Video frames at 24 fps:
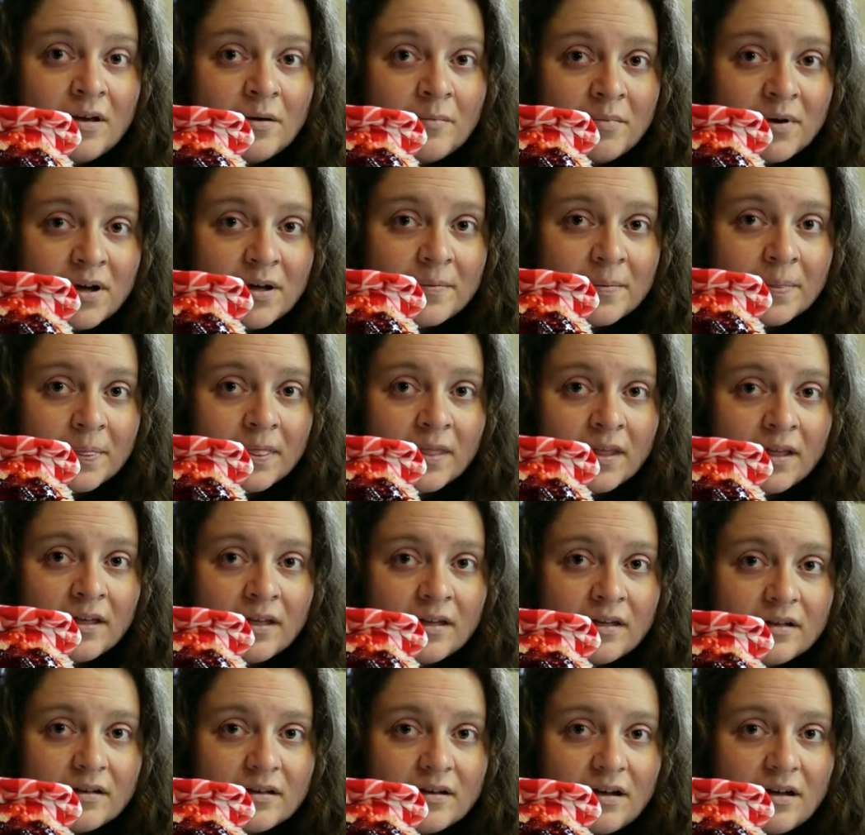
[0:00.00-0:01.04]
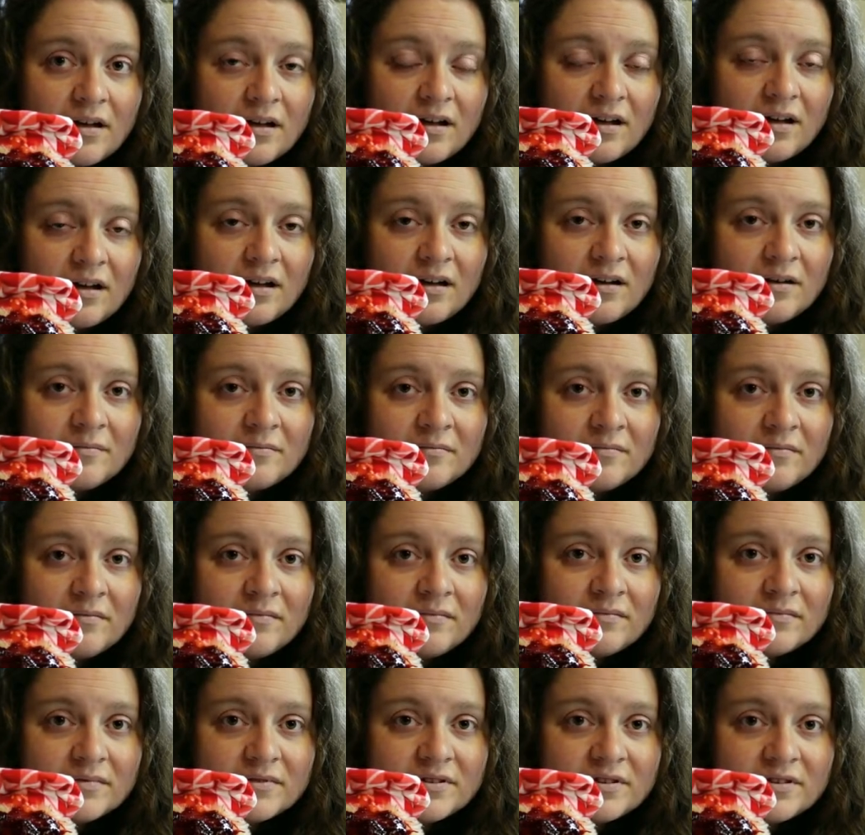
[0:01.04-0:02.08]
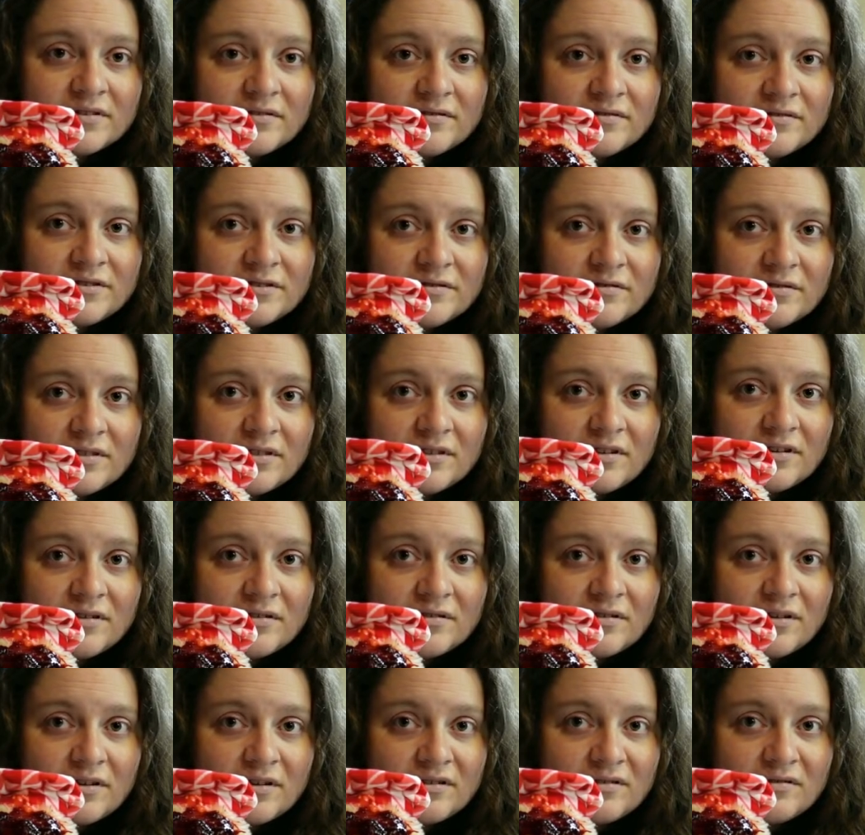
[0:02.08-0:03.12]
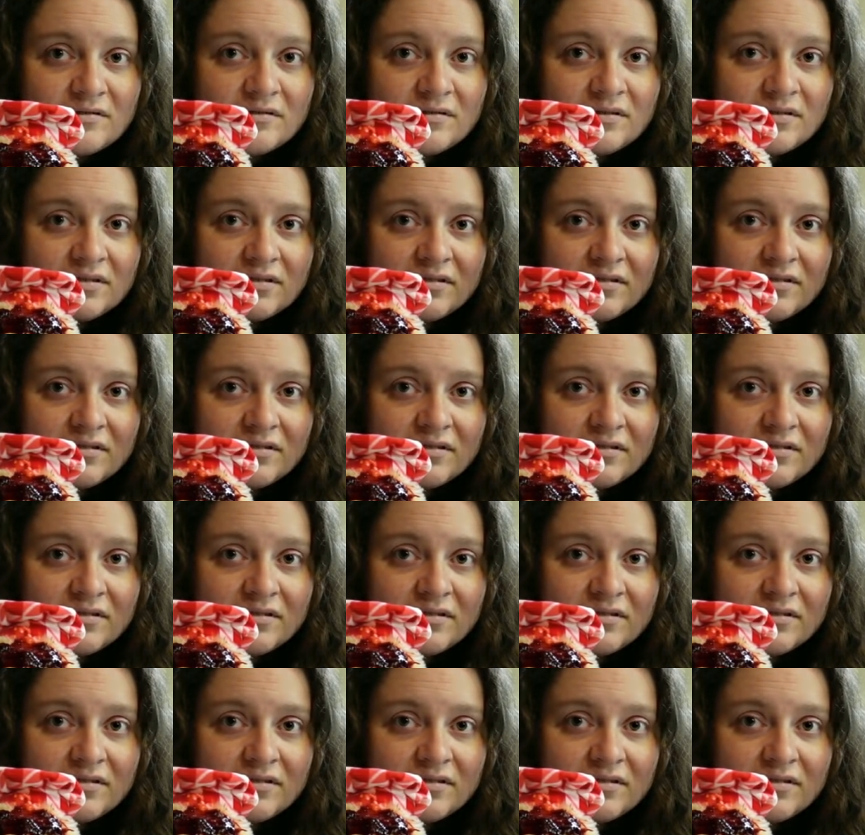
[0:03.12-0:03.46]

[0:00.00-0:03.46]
but to do a logo,